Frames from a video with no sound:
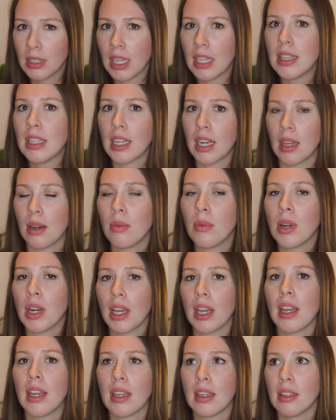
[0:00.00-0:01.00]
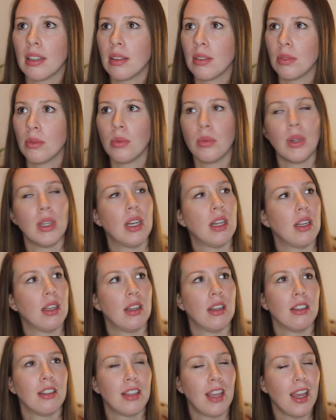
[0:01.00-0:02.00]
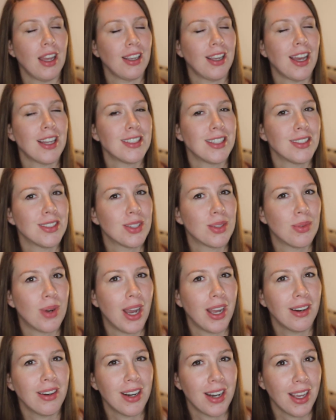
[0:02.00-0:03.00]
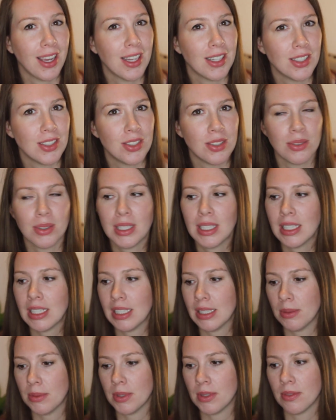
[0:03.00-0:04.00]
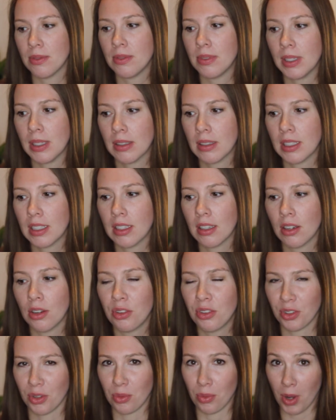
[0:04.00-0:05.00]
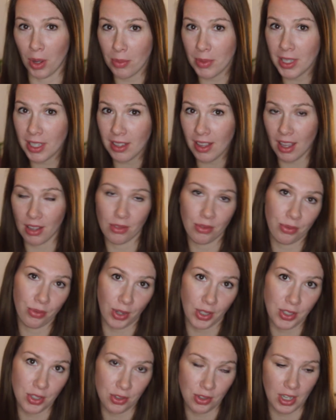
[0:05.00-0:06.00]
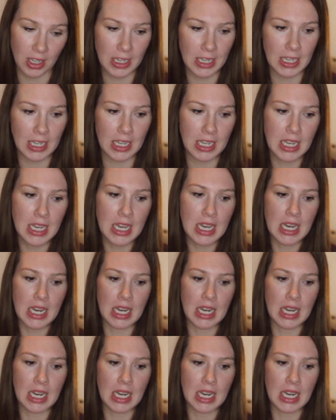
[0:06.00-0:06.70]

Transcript: And then when I got down to the wire and I had to do it, it was very overwhelming and frustrating,